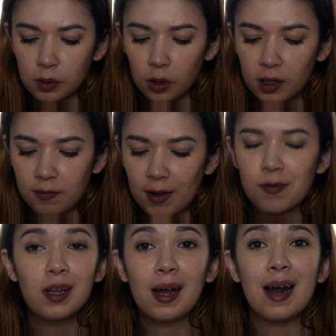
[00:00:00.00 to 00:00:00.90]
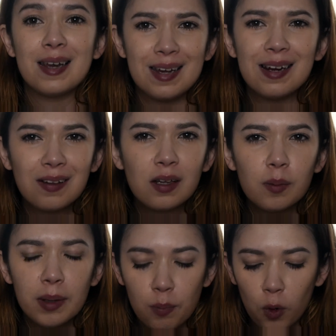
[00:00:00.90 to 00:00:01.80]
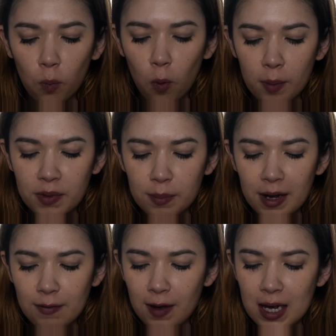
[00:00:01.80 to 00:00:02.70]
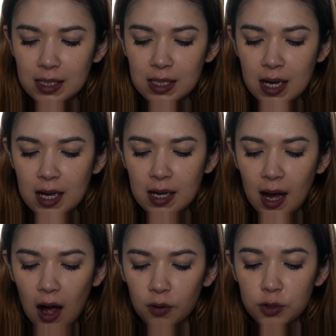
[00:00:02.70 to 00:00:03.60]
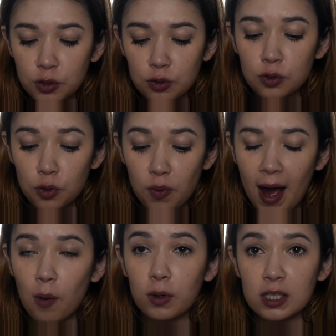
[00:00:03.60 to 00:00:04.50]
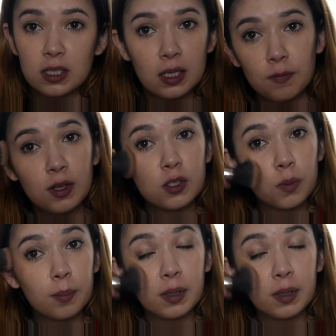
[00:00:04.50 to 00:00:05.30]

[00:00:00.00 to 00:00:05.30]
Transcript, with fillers: look, if I feel like I need a little bit more warmth in my face, I'll do that one instead of this one.